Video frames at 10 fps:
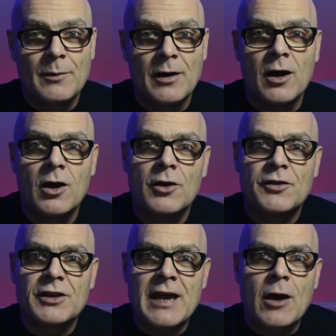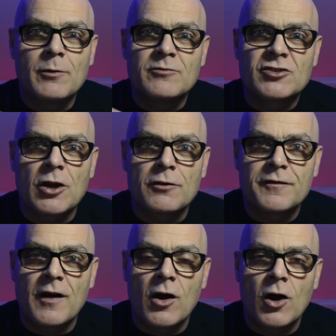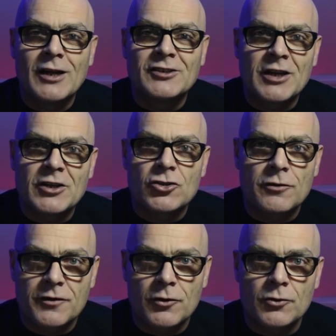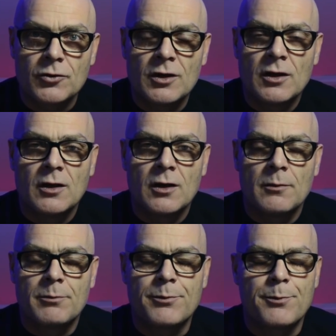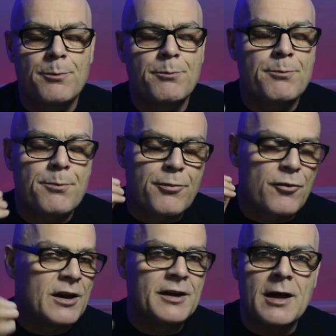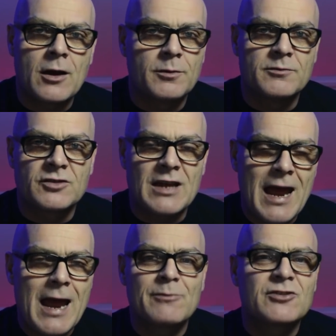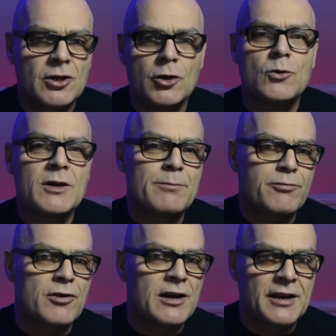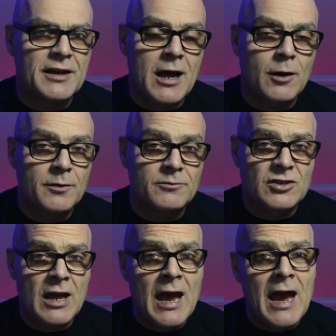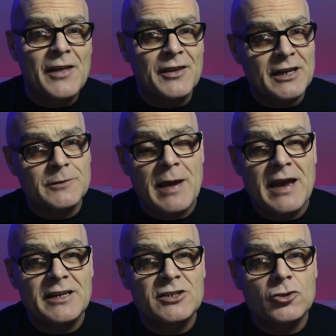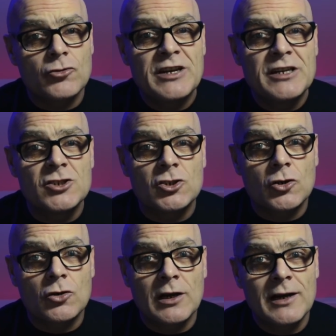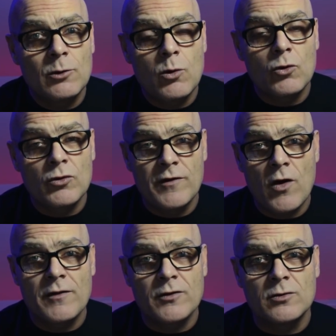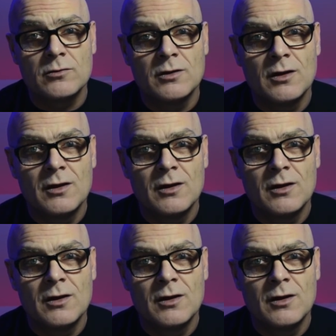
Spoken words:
But the album So Far and Deja Vu, brilliant albums, absolutely brilliant albums. And the next band is Creedence Clearwater Revival.